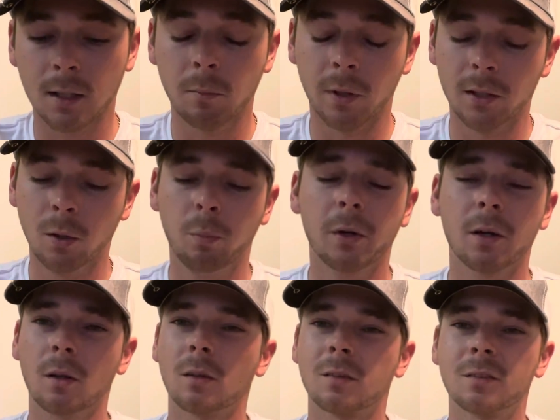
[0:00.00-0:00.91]
But you put a
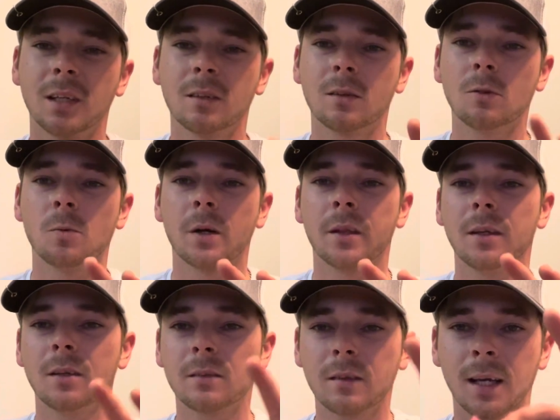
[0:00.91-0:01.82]
little scent on one of
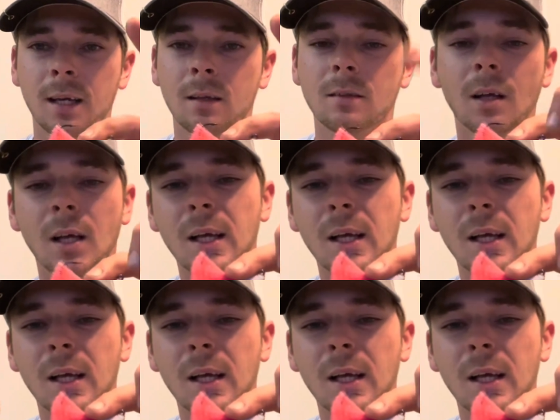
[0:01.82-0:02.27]
these things,